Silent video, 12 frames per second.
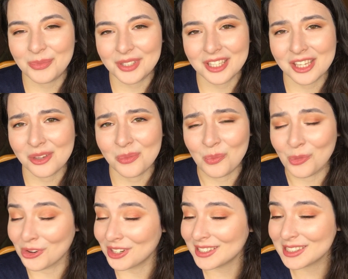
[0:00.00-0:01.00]
being
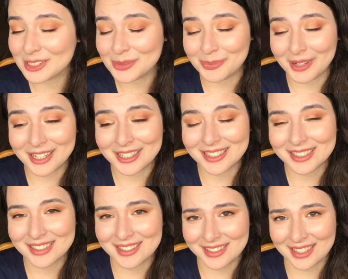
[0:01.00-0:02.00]
more
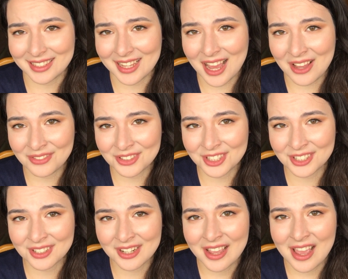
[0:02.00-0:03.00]
inspired than
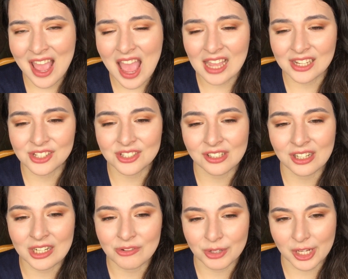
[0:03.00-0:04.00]
ever, and
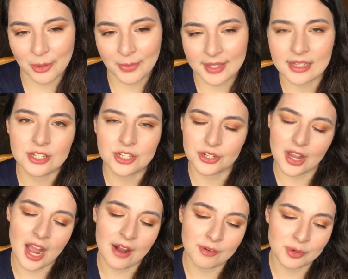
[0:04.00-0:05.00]
I recommend
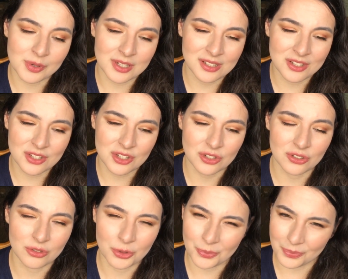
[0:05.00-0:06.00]
everyone
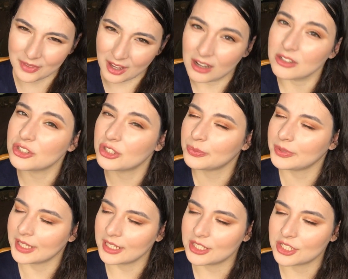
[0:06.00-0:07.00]
to
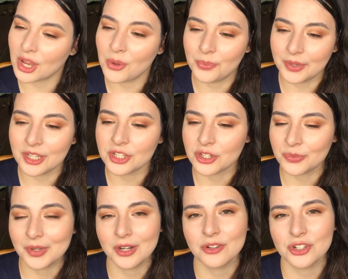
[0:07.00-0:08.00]
contemplate a bit
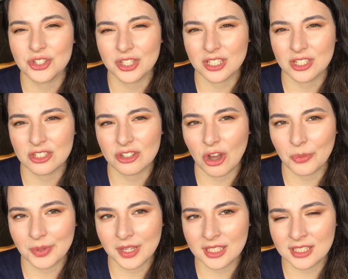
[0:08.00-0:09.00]
about the
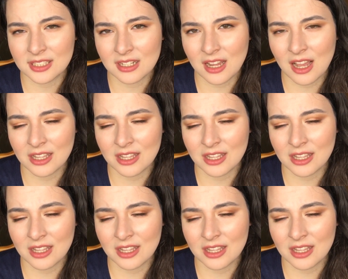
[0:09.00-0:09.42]
topics that